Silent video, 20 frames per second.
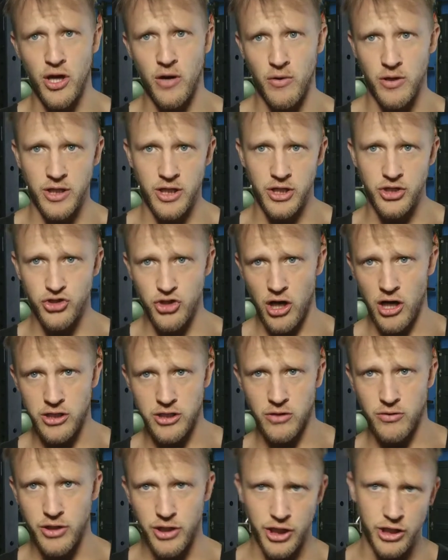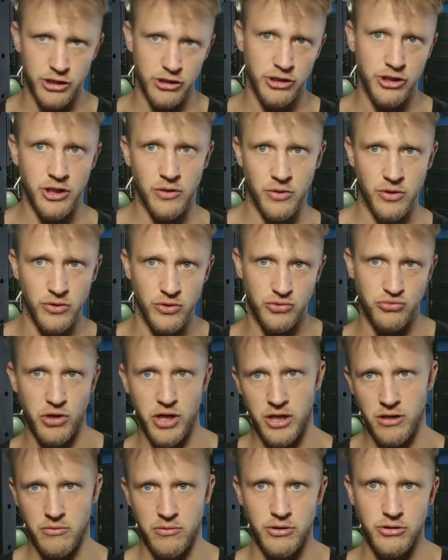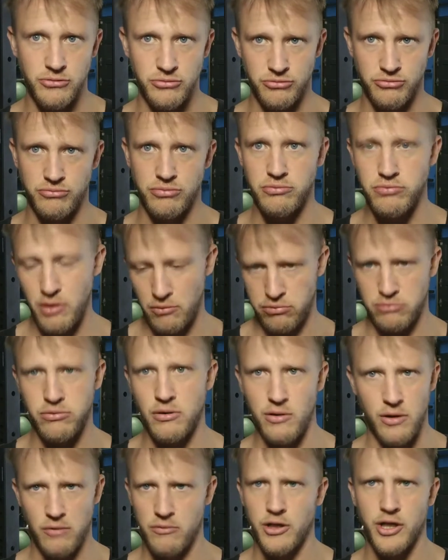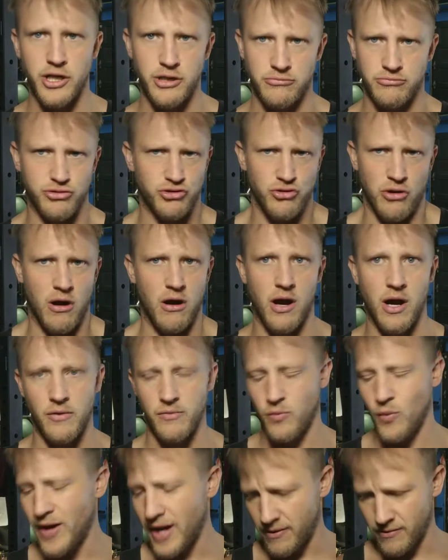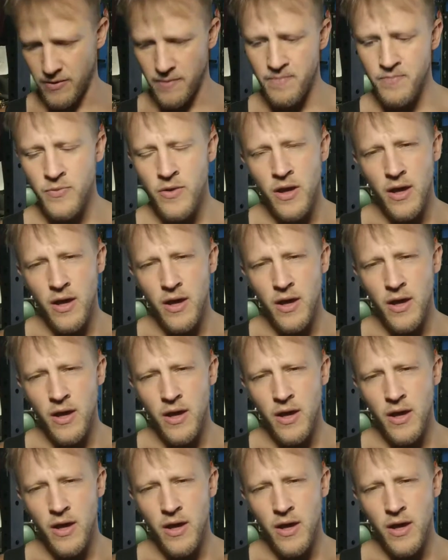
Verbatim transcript: I want to get jacked, I want to get lean, I want to lose weight, I want to do, I want to get strong, uh, whatever.